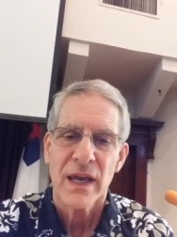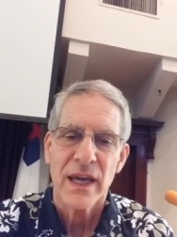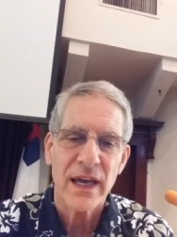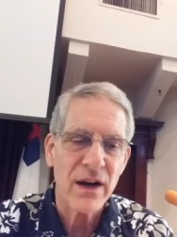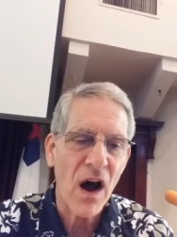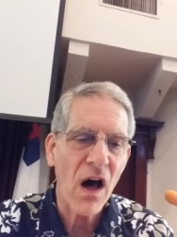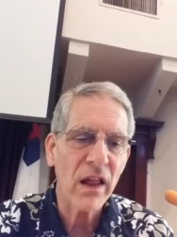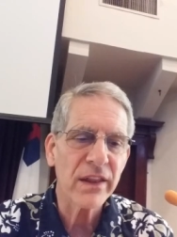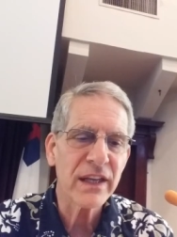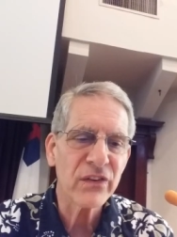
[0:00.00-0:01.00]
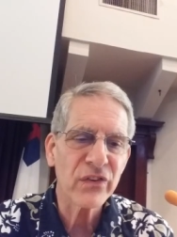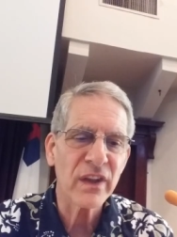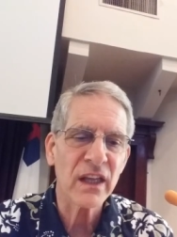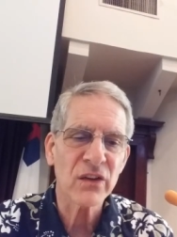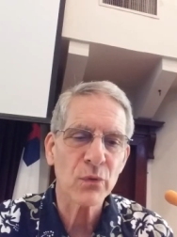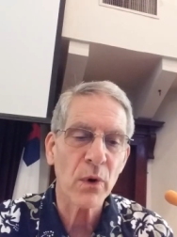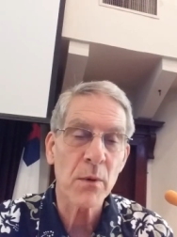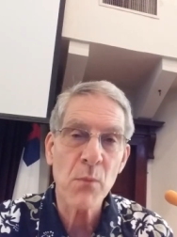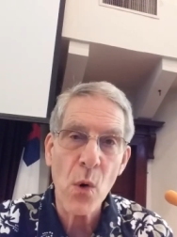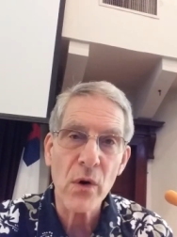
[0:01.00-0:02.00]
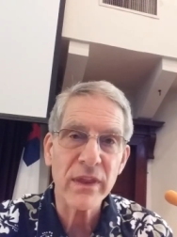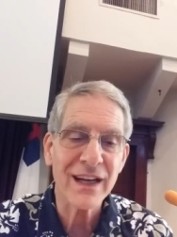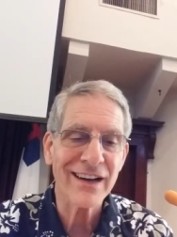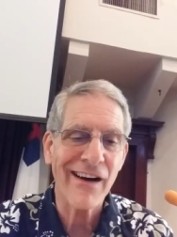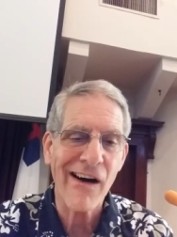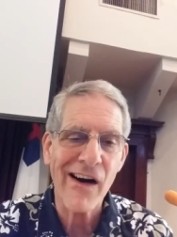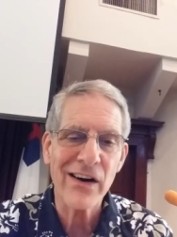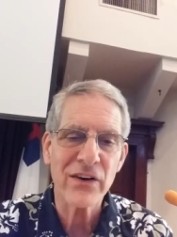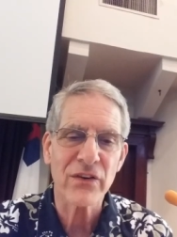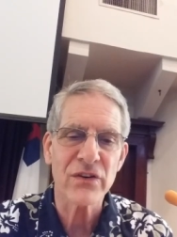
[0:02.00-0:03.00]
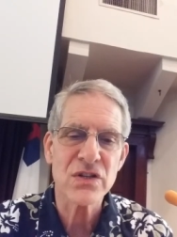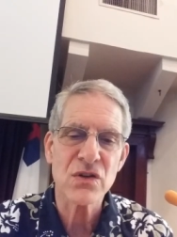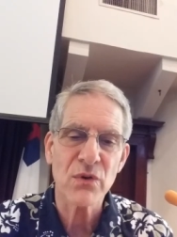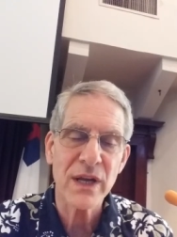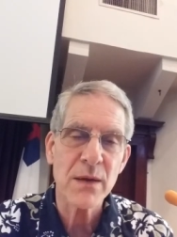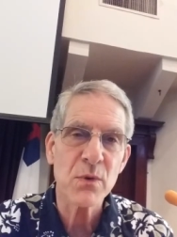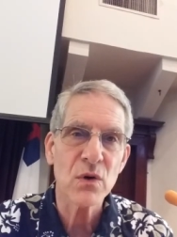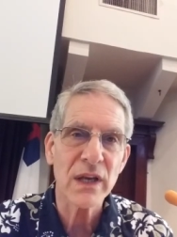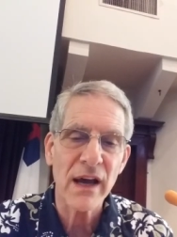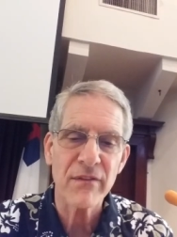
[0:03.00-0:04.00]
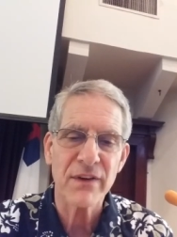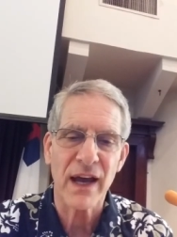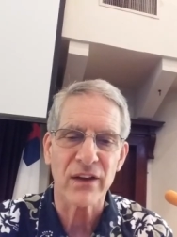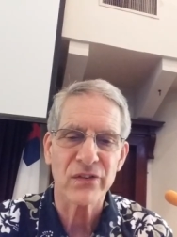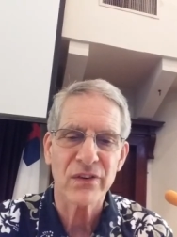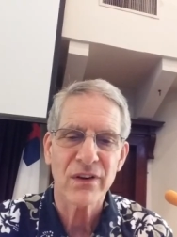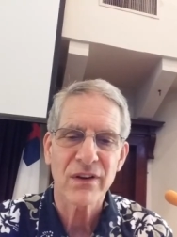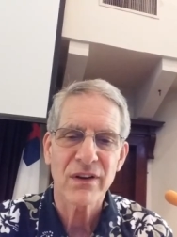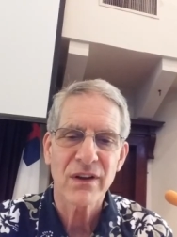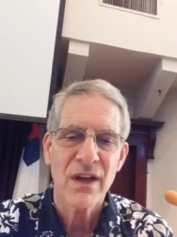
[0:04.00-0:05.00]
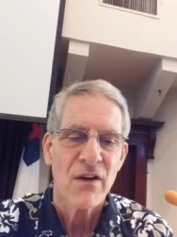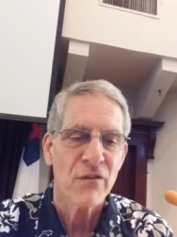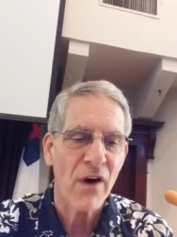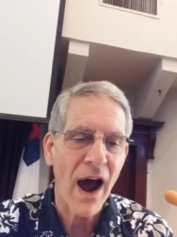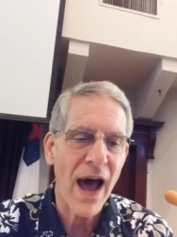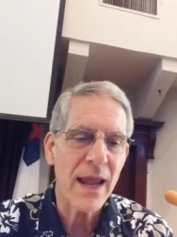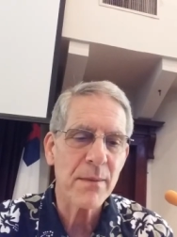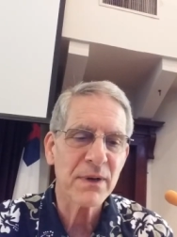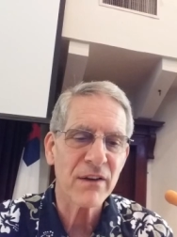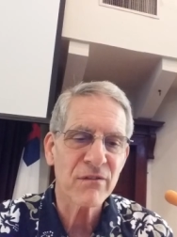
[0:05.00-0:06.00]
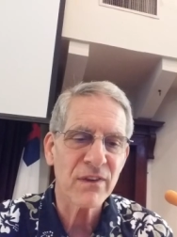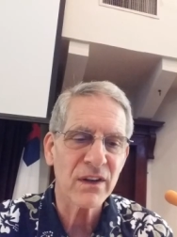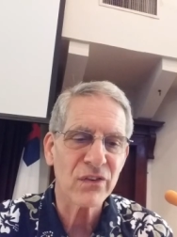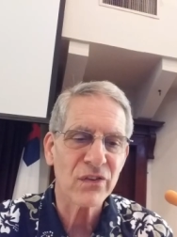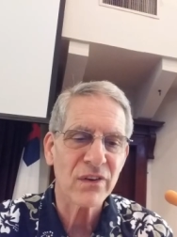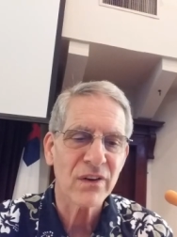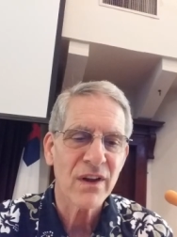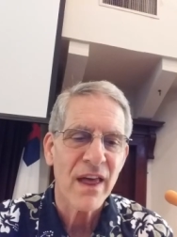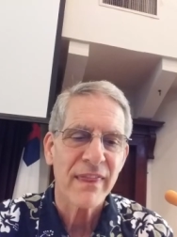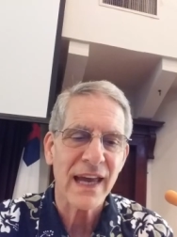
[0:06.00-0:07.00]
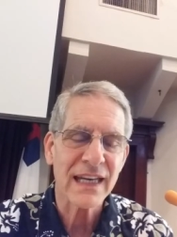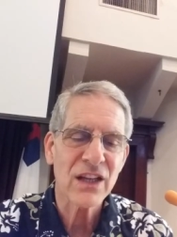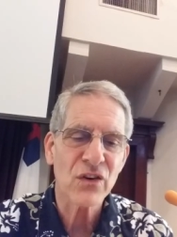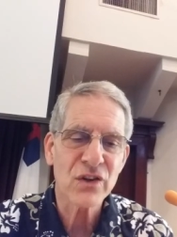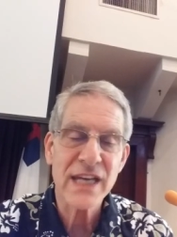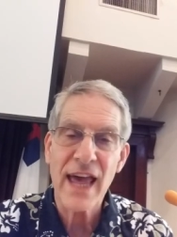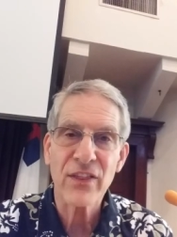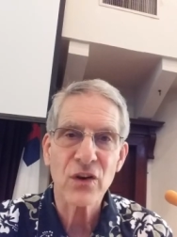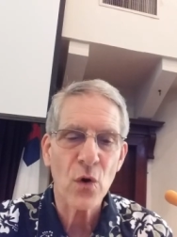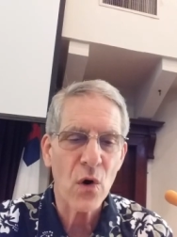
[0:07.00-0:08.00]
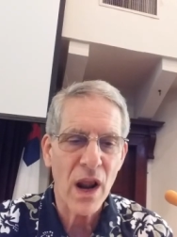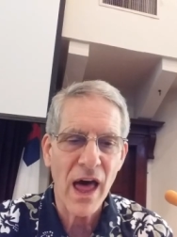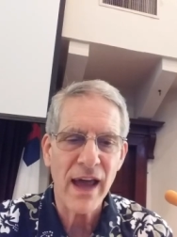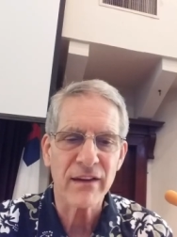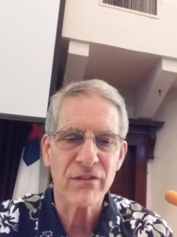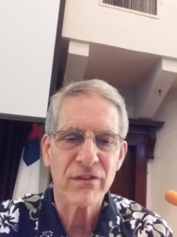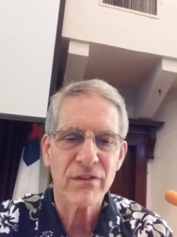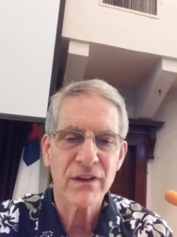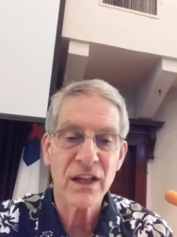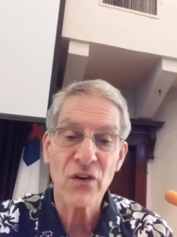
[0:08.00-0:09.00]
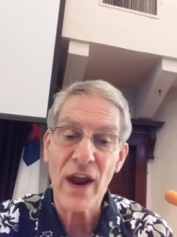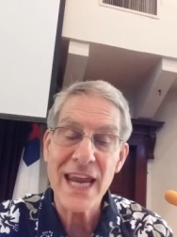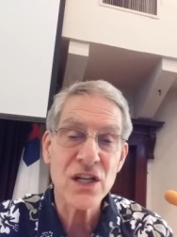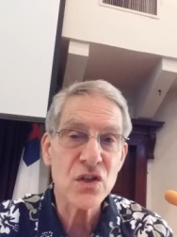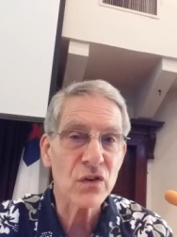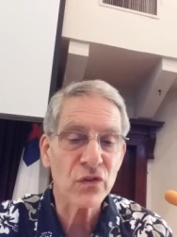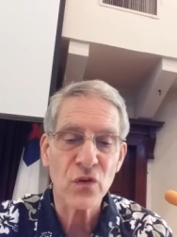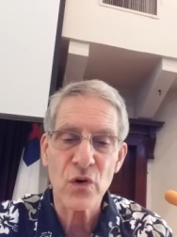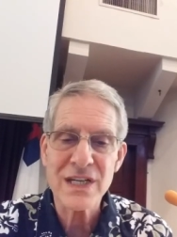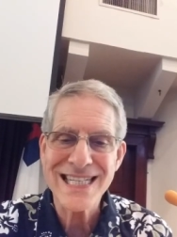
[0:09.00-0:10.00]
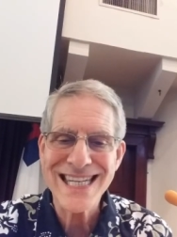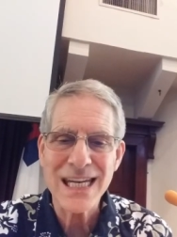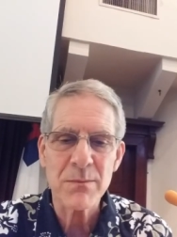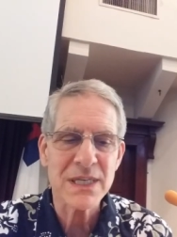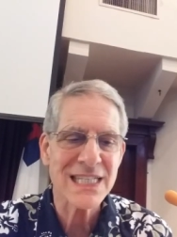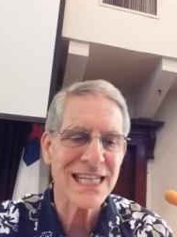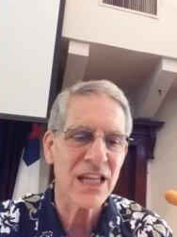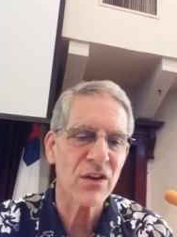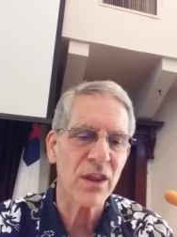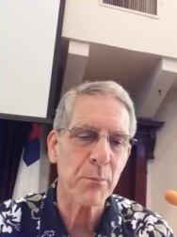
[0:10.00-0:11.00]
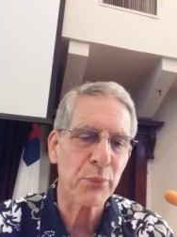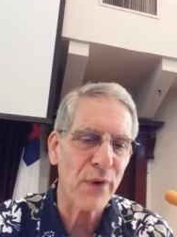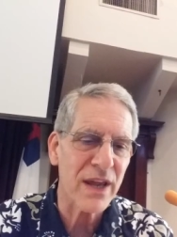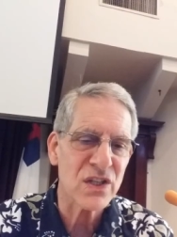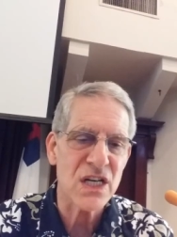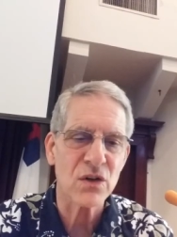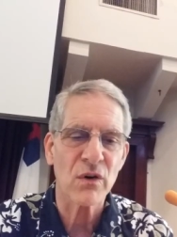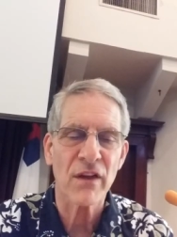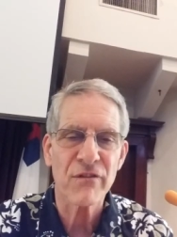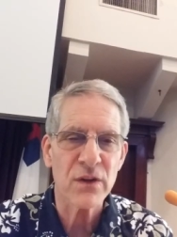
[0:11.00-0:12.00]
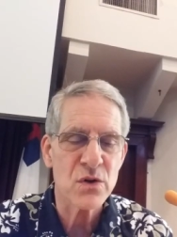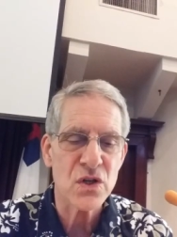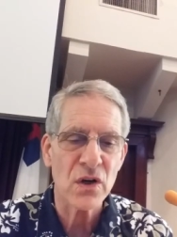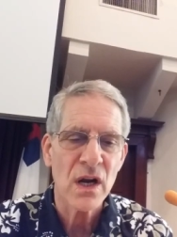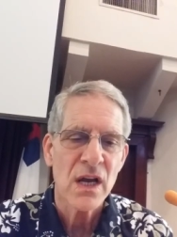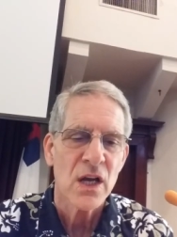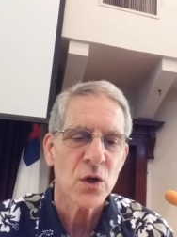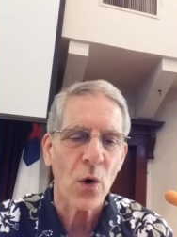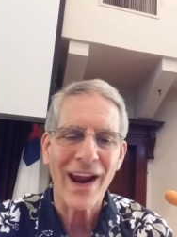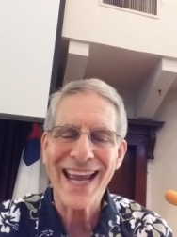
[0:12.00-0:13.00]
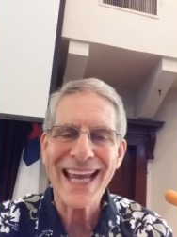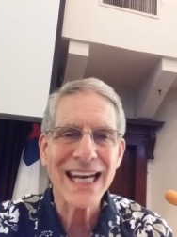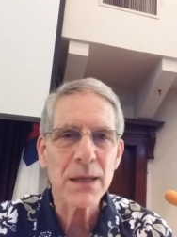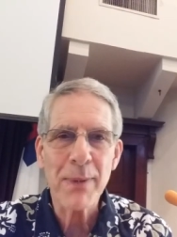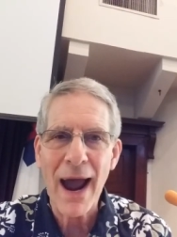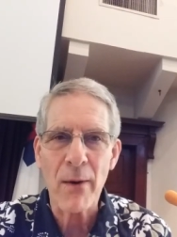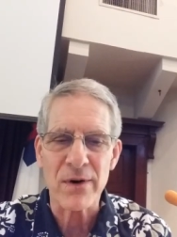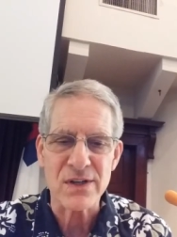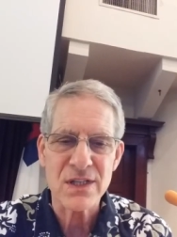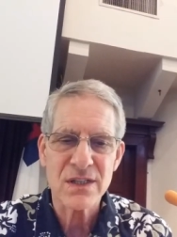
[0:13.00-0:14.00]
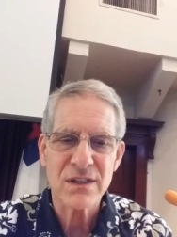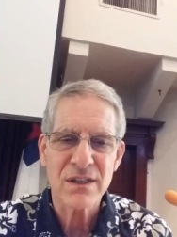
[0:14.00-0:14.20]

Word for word: In all these things we're more than conquerors through him who loved us. For I am convinced that neither death nor life neither angels nor demons, neither the present nor the future, nor any powers,